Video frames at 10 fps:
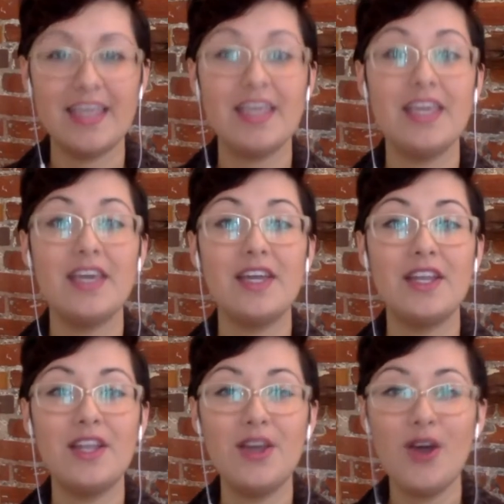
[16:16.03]
You
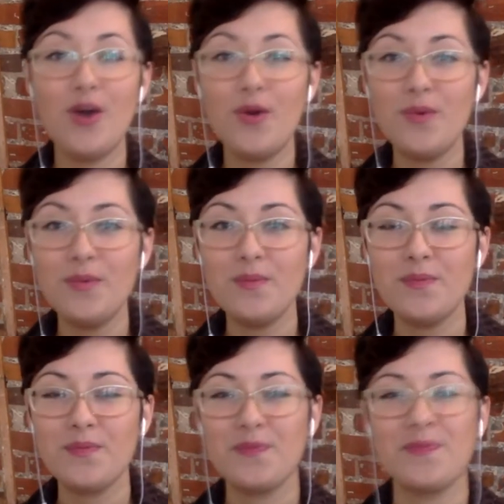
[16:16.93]
know?
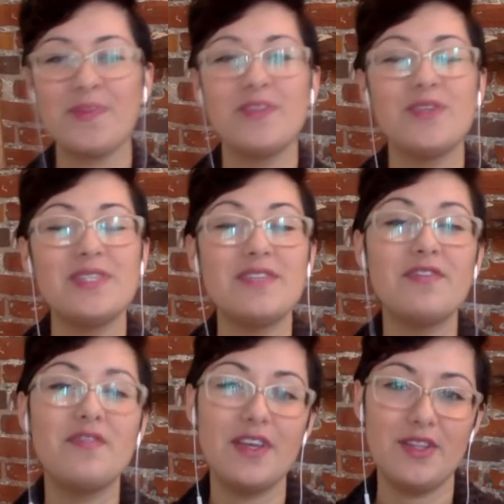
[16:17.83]
So it's a
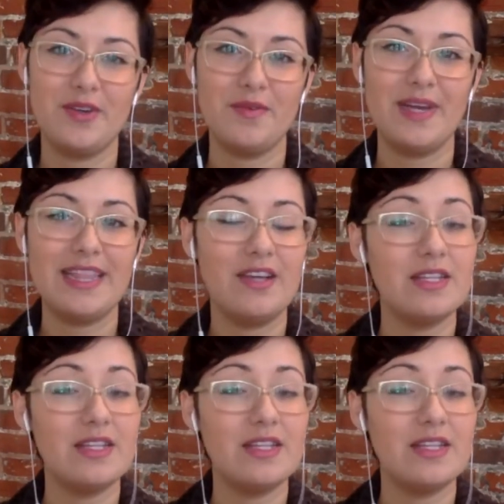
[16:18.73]
filler right there.